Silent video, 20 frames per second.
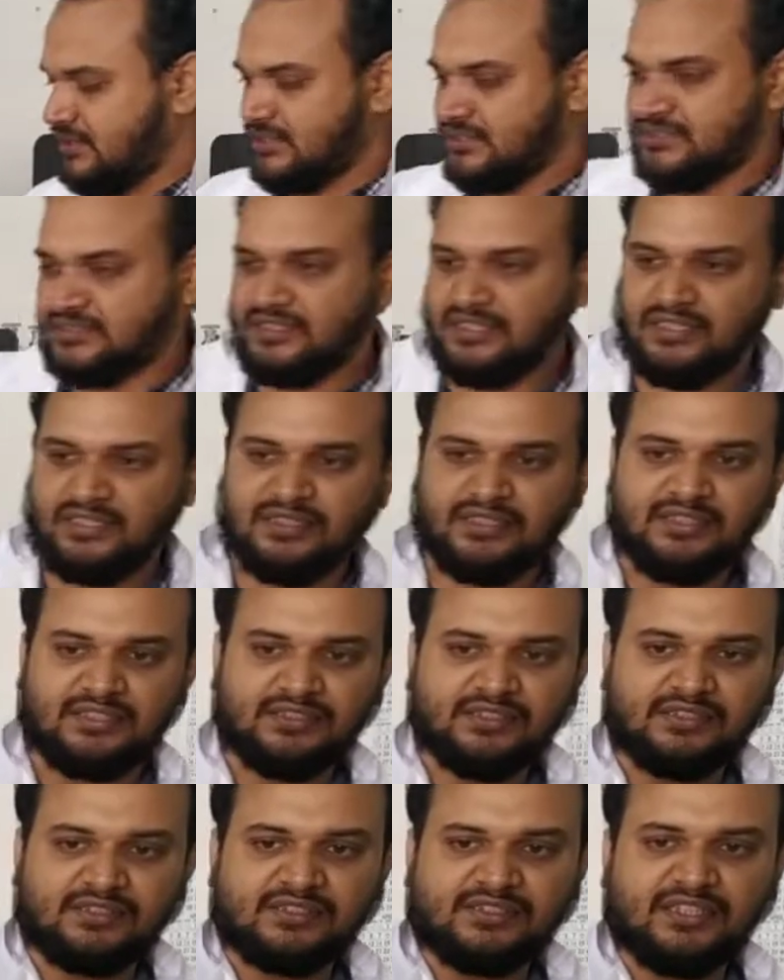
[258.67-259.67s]
see, it
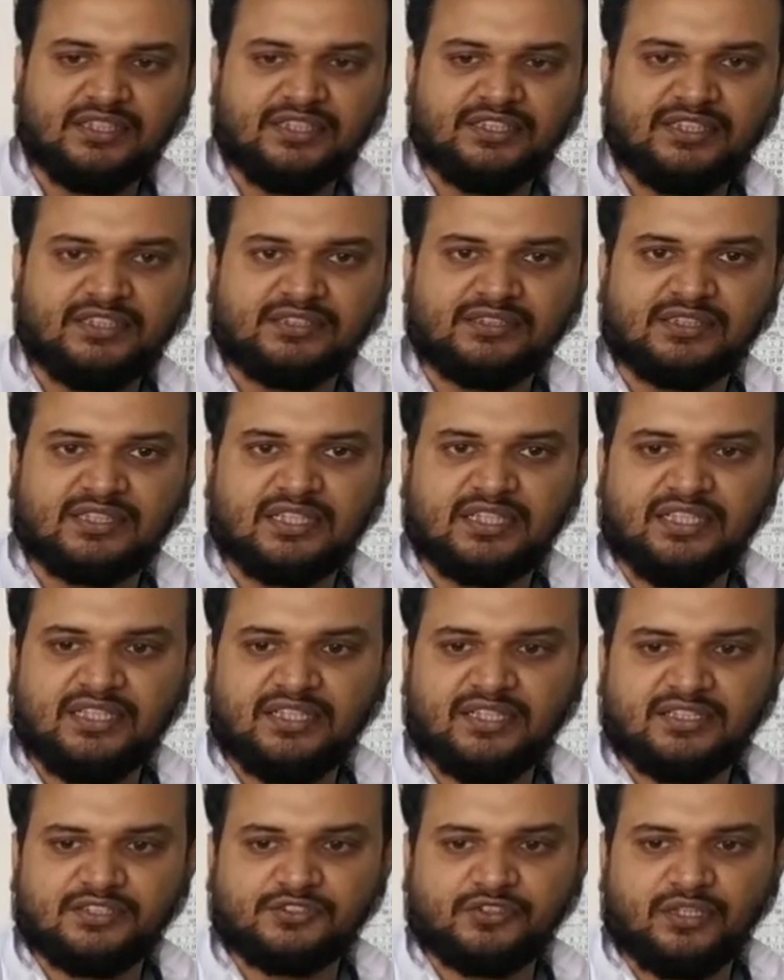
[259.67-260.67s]
is a
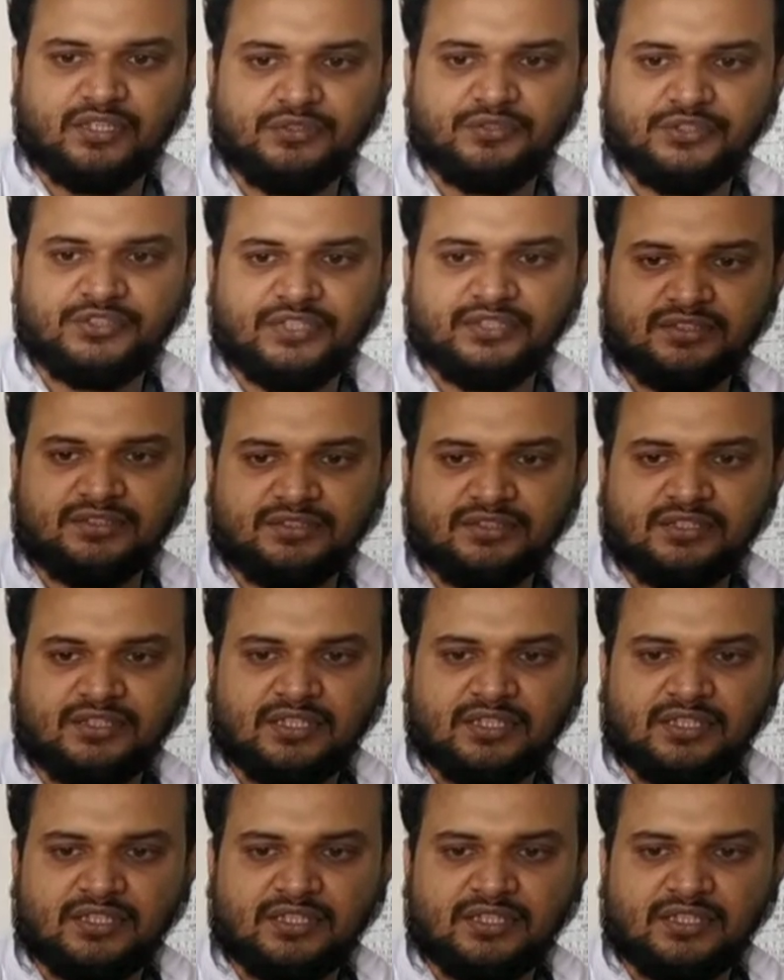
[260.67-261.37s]
clear solution,